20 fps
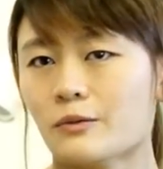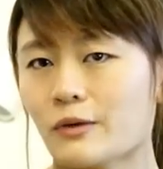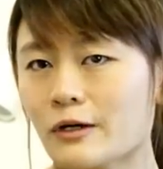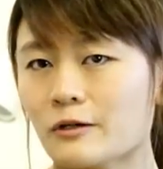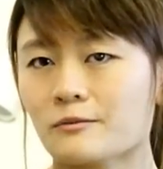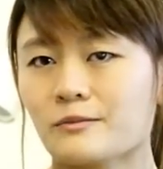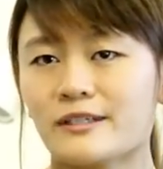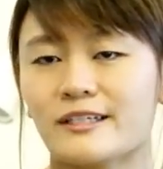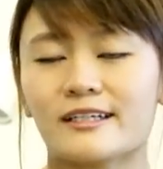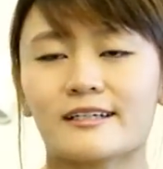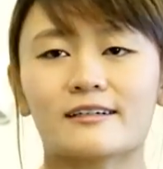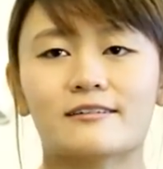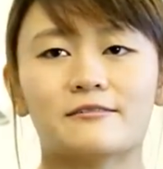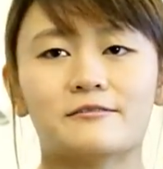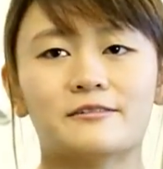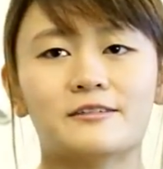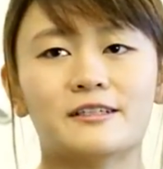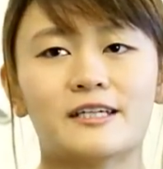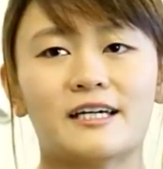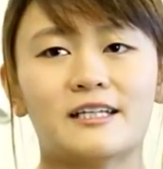well-being
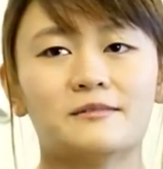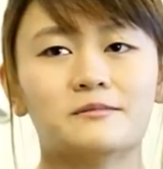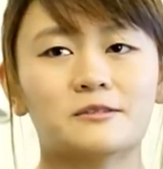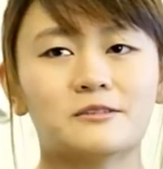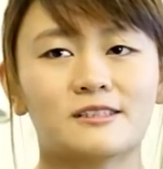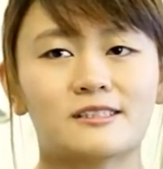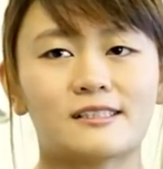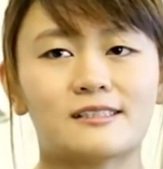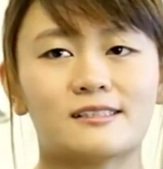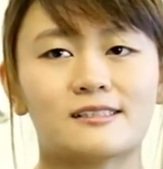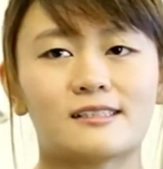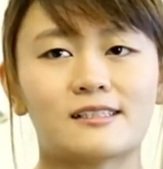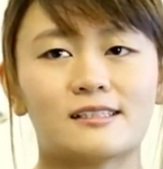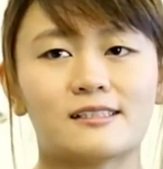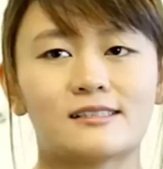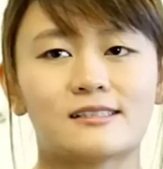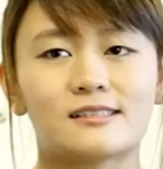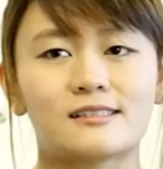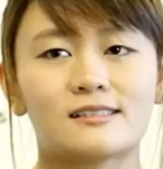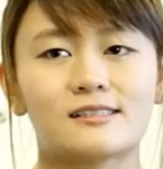of the animals
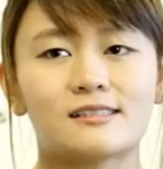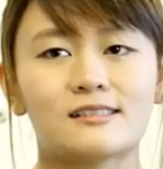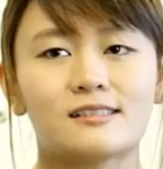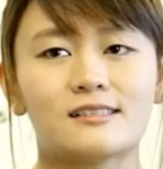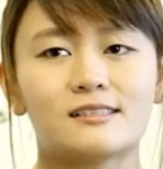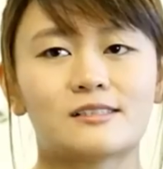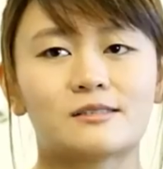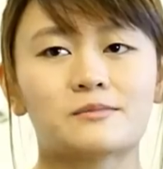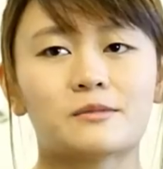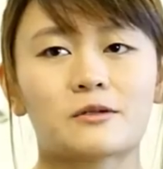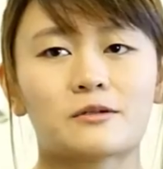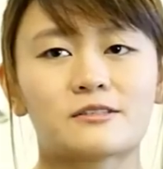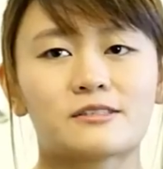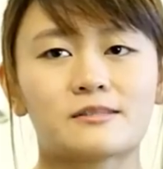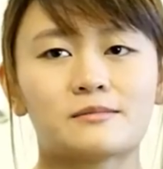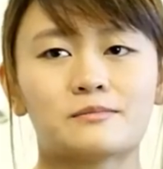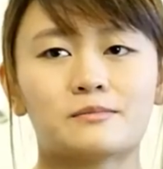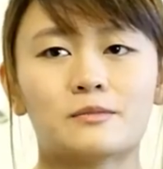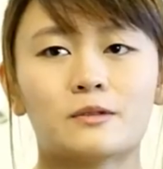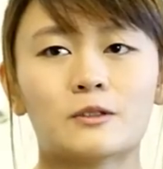is the most
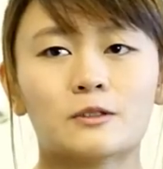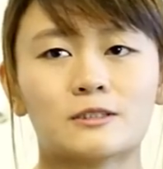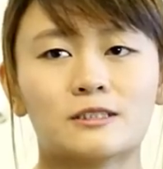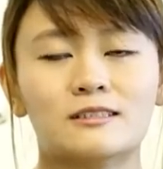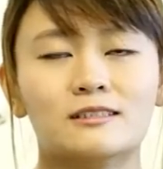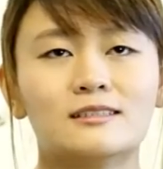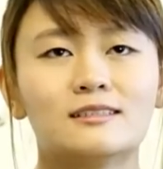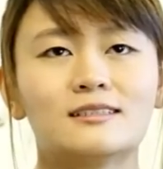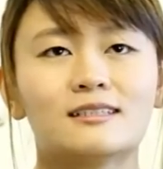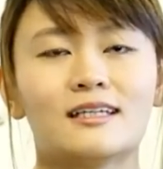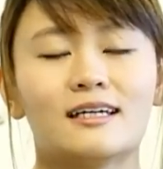important,